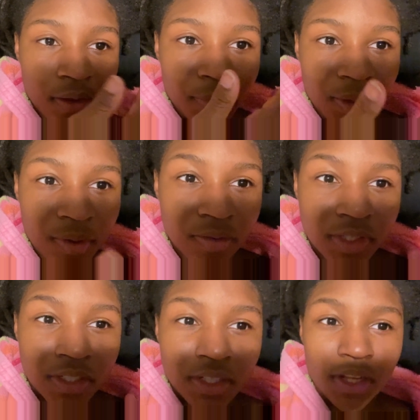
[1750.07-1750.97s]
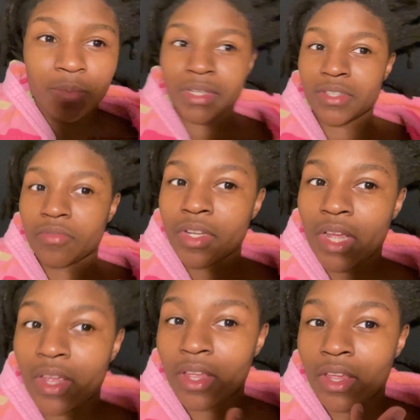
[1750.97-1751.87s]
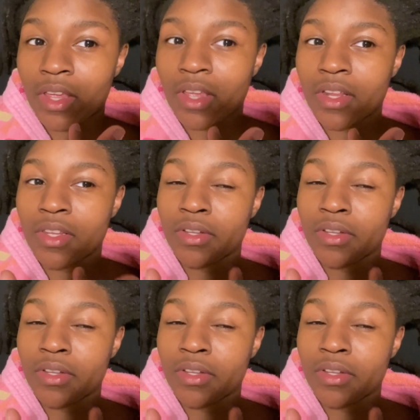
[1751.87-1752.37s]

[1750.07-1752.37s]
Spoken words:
Maybe I'm just telling myself that, and